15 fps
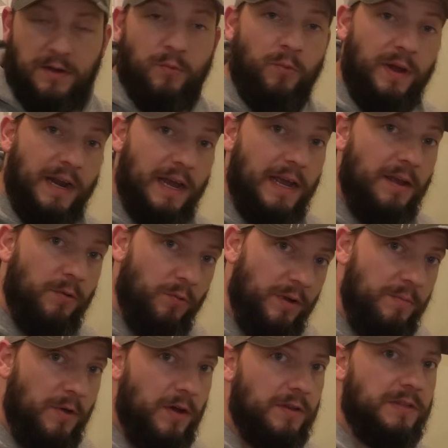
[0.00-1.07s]
When I
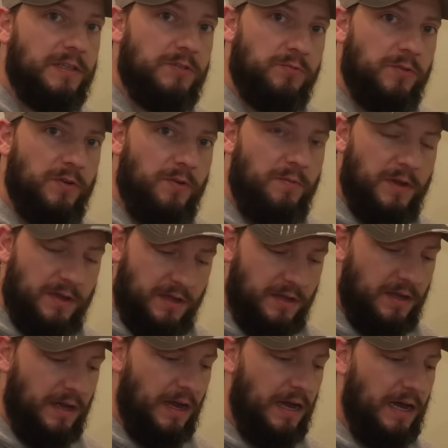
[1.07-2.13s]
remodeled this room,
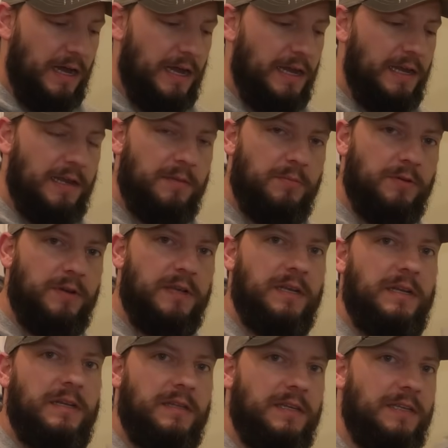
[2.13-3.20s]
I put
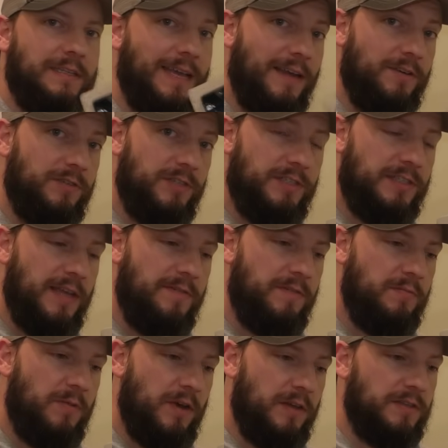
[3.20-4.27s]
in these energy
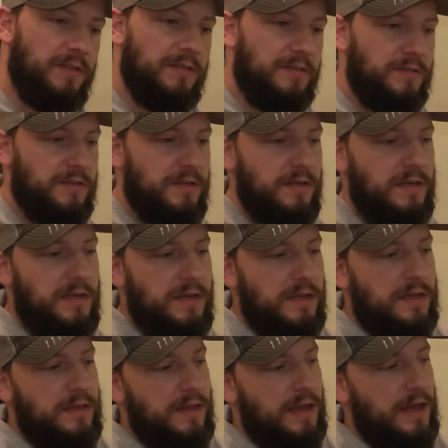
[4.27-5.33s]
saving boxes.
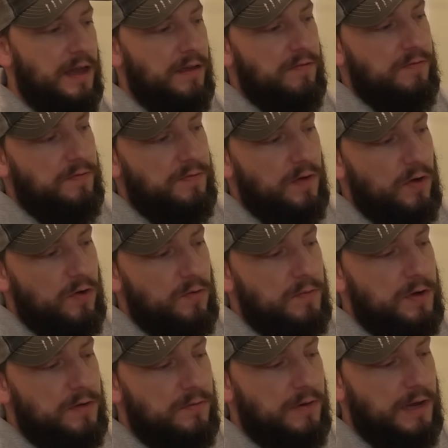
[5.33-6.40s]
They have
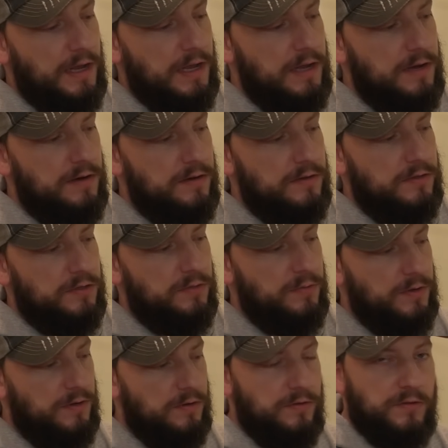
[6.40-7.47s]
foam right here, so
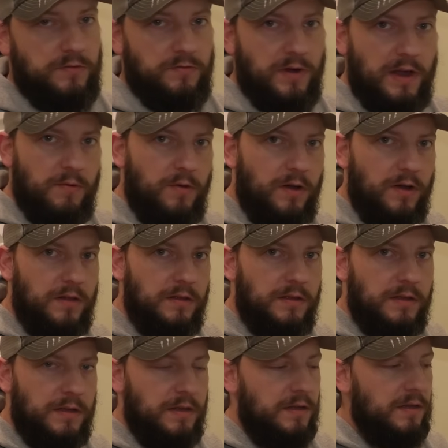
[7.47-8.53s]
when you do the drywall,
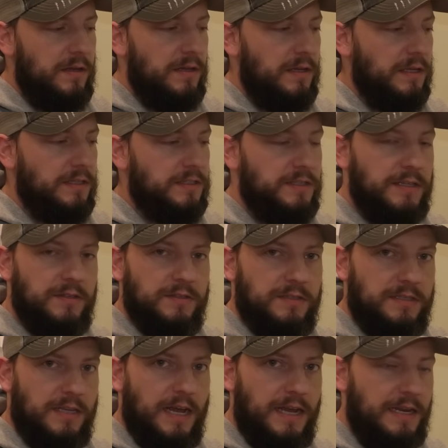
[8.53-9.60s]
it seals
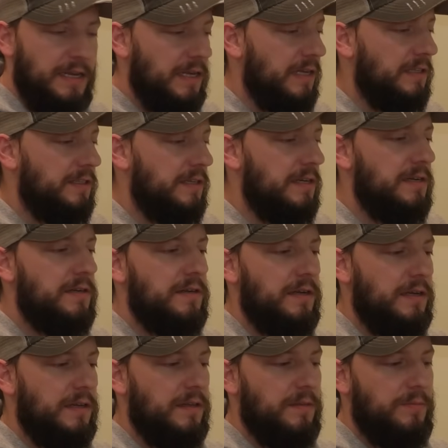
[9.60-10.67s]
tight against here,
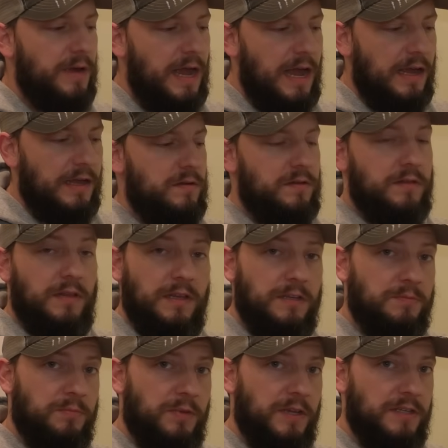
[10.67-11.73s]
and in the back,
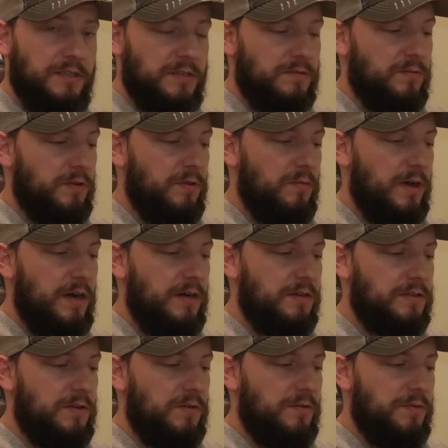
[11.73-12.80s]
these places where the
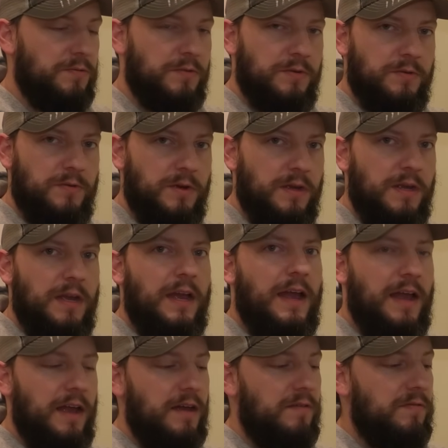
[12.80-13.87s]
wires go through
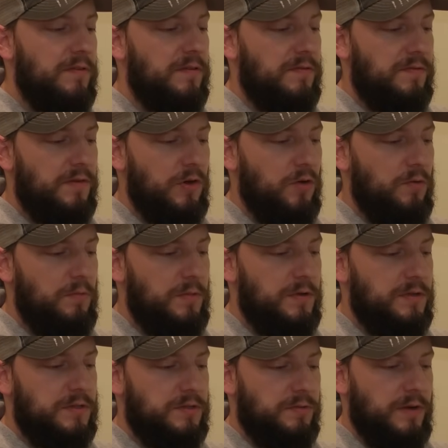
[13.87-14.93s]
have foam
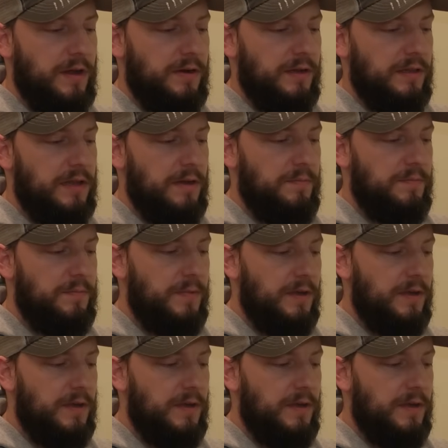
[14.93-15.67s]
surrounding them.